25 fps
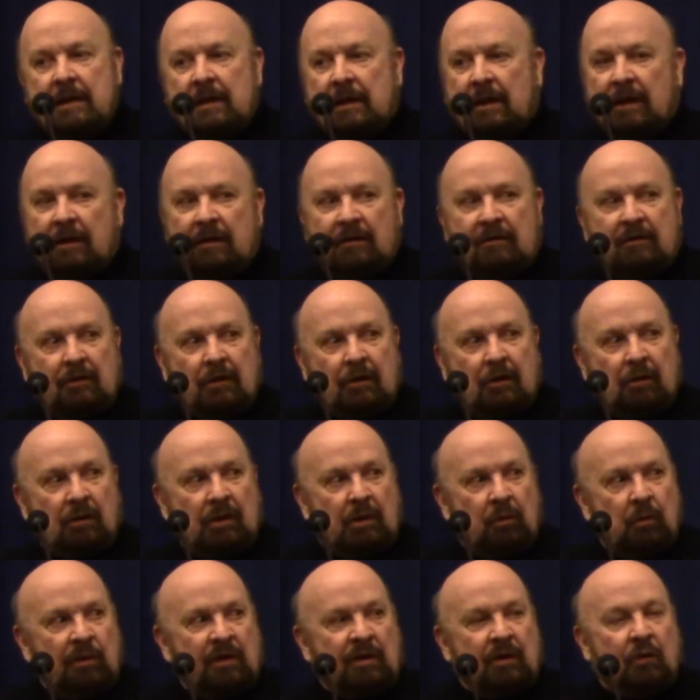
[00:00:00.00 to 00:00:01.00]
And so
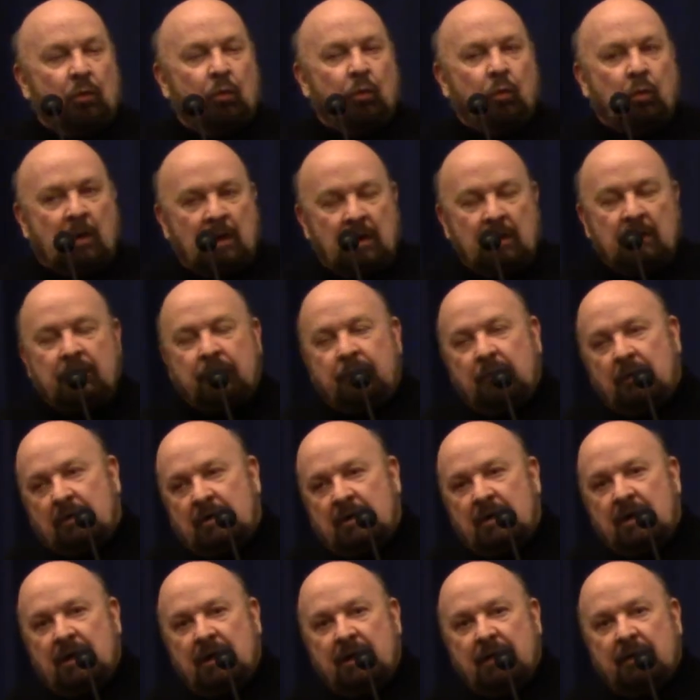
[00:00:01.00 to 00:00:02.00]
it was a wonderful
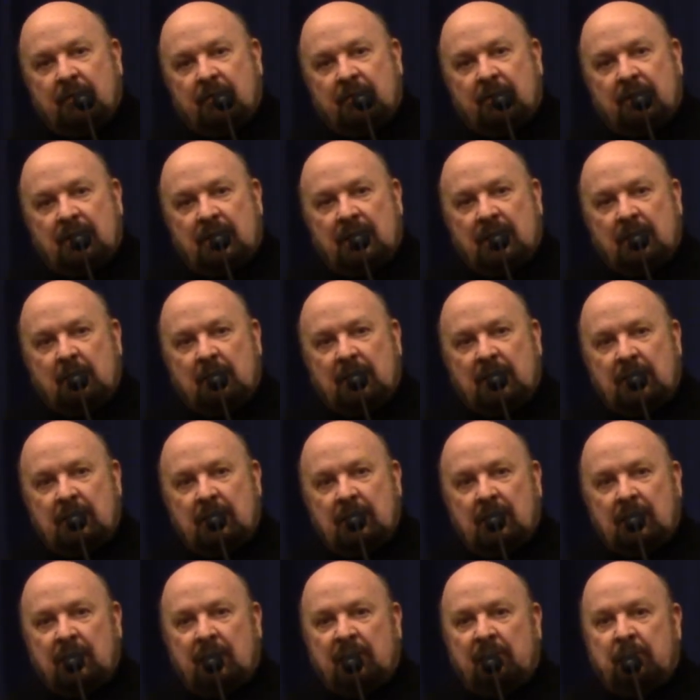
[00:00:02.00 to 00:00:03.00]
kind of thing,
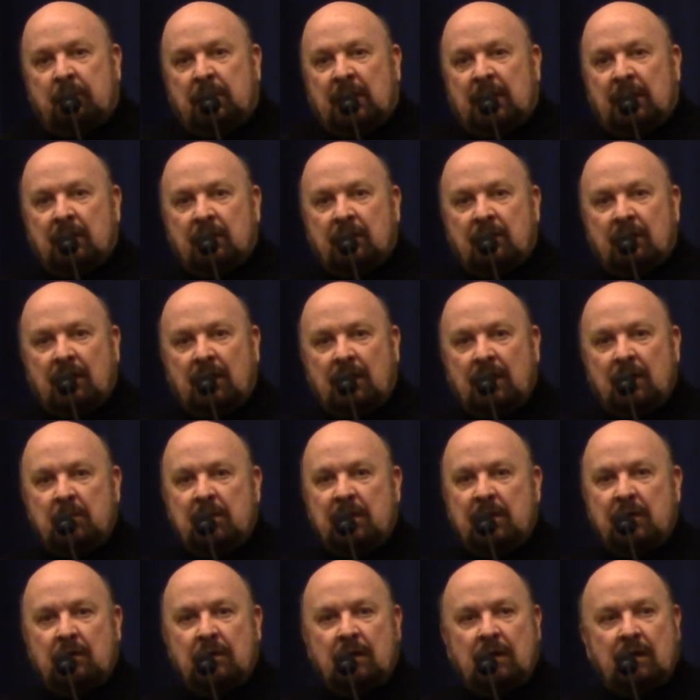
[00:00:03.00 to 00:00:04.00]
because by the time
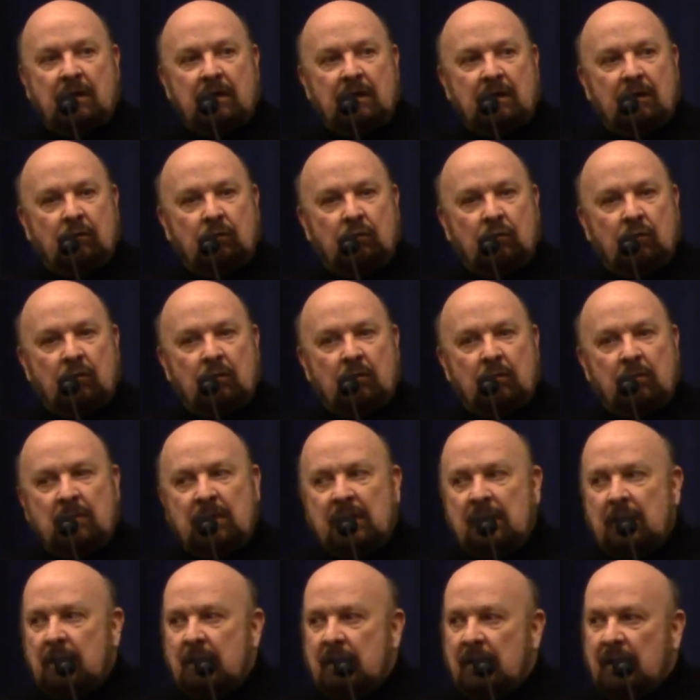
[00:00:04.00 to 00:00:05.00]
he got in the
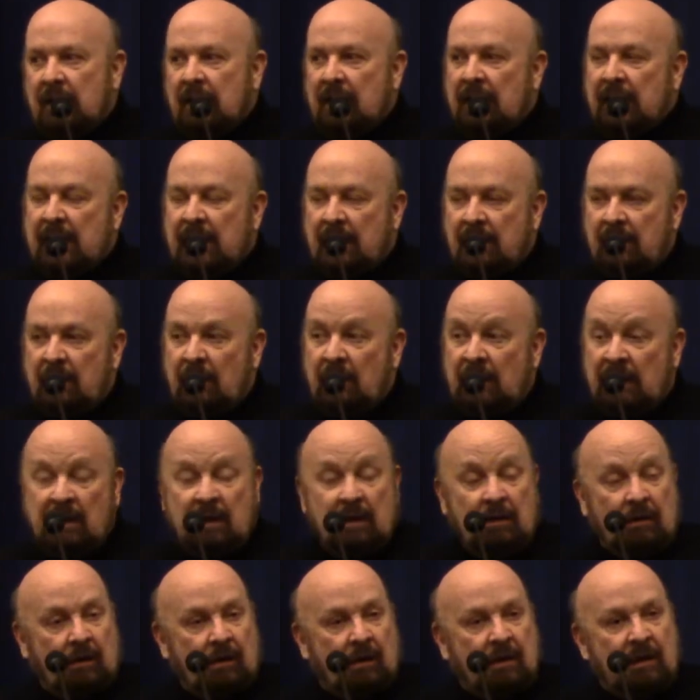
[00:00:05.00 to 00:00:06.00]
room and they had
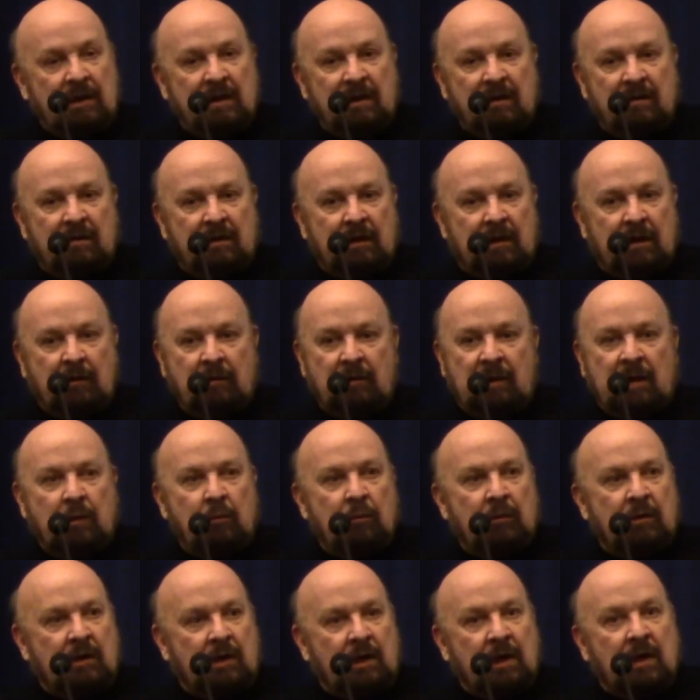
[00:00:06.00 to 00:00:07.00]
the audience there, they
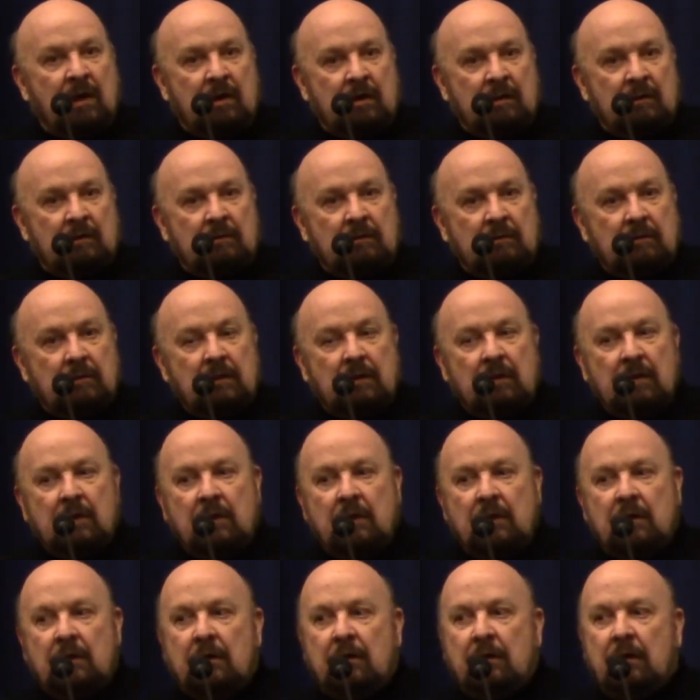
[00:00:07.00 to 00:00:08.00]
were done.
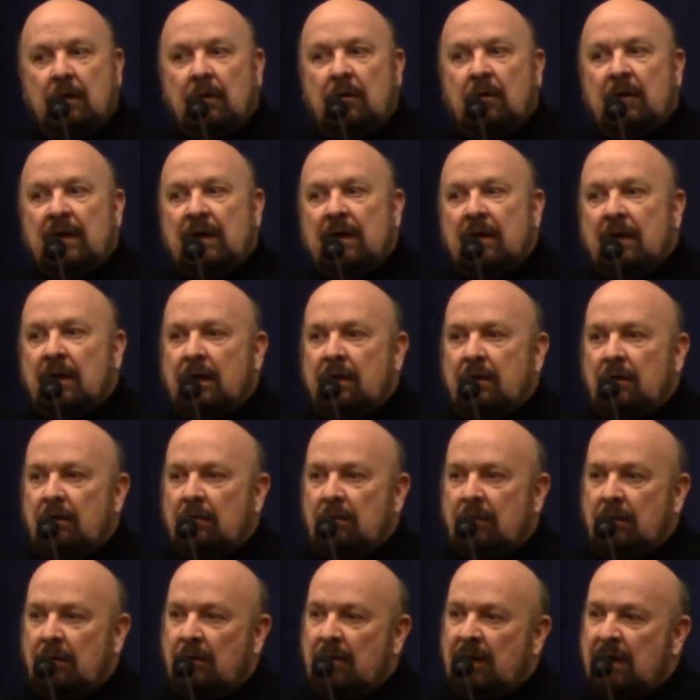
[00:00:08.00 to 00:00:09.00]
You know, and I
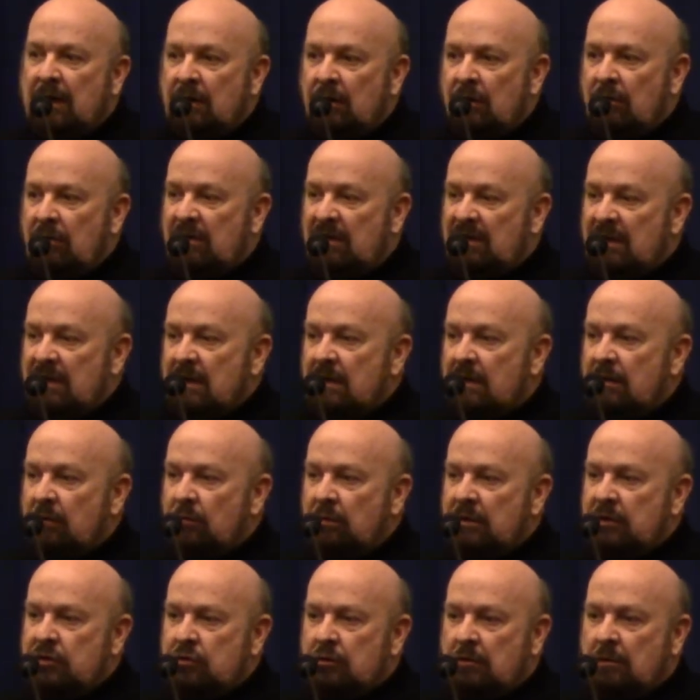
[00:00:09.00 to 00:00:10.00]
don't think that
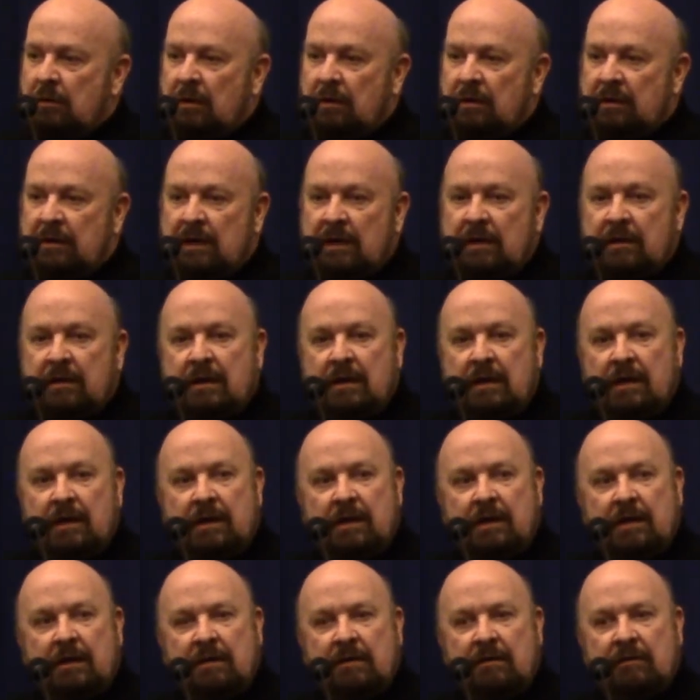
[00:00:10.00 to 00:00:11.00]
we should all get
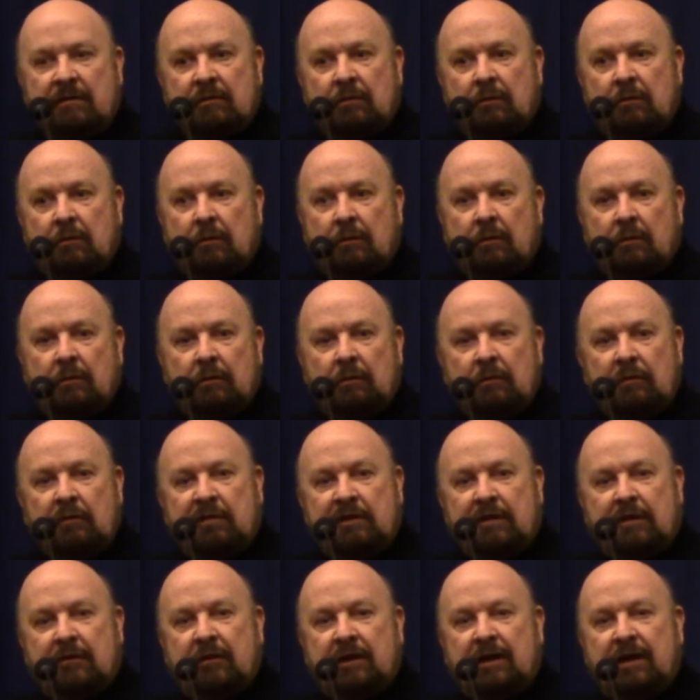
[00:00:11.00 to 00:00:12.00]
canes or
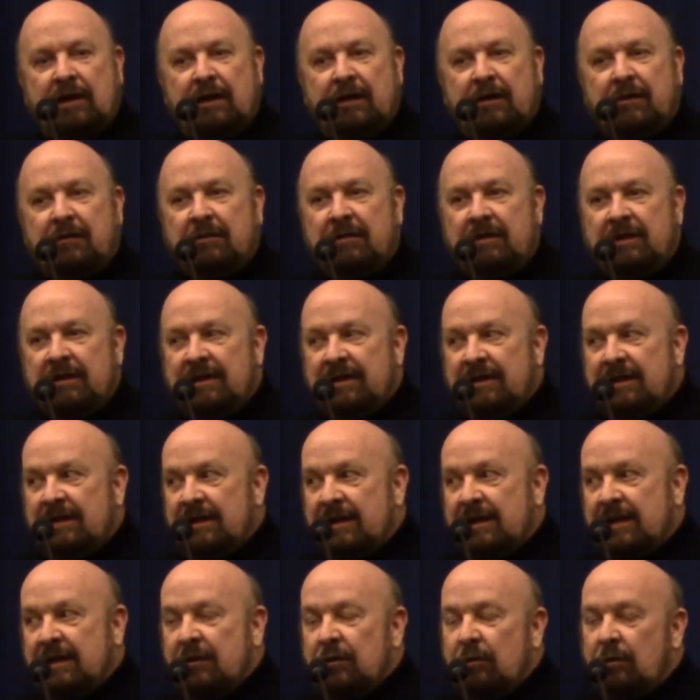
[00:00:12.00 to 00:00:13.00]
lose our
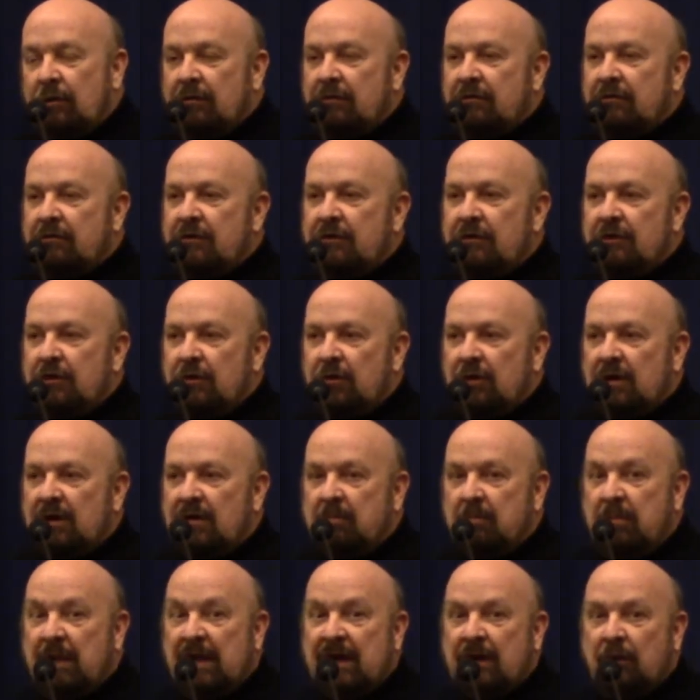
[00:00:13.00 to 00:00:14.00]
hair in order to do
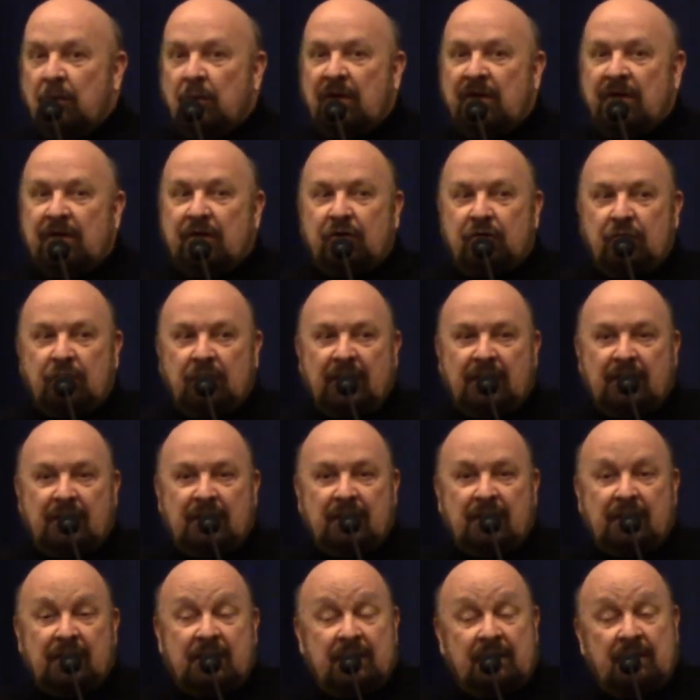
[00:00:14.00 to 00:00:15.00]
it, but it was a trick
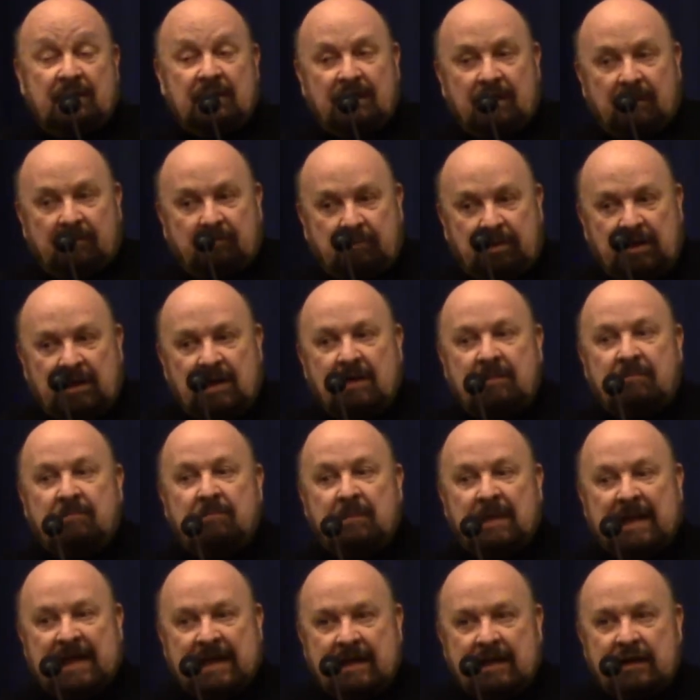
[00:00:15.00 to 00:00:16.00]
that Pete
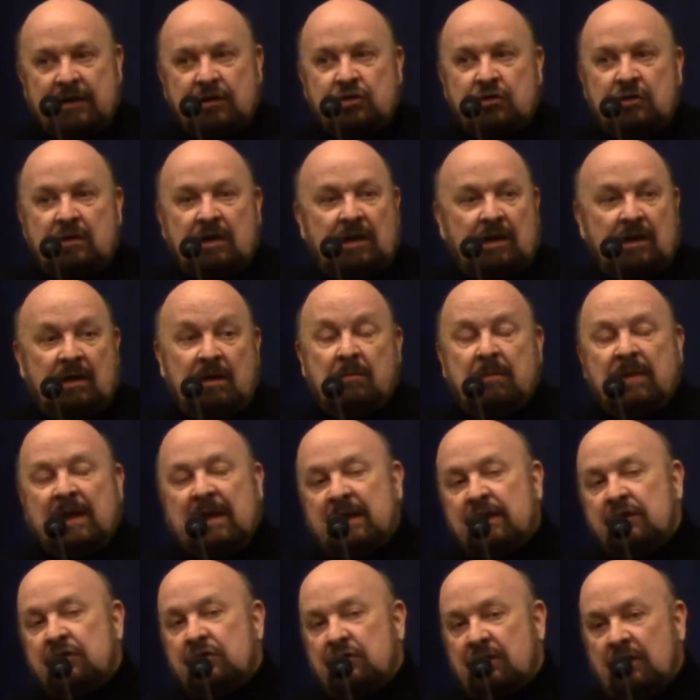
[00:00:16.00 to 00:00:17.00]
managed, and he
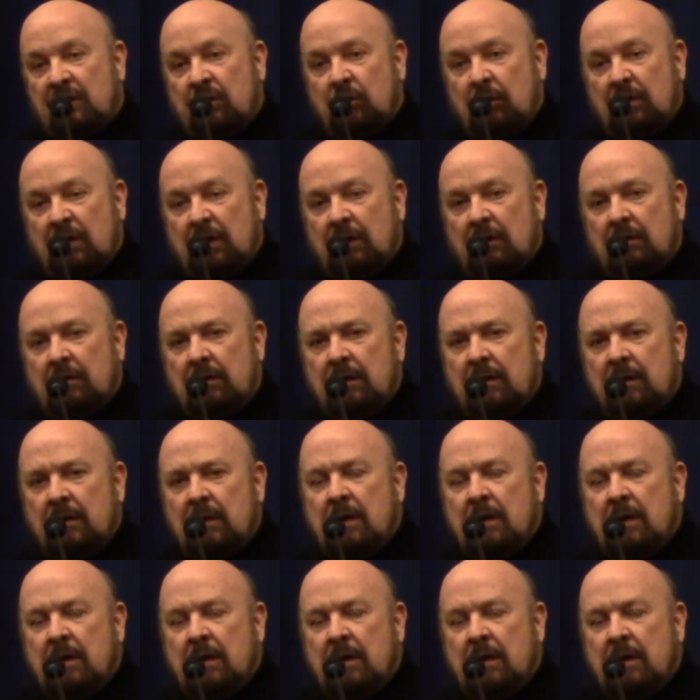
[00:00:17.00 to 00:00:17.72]
managed it well.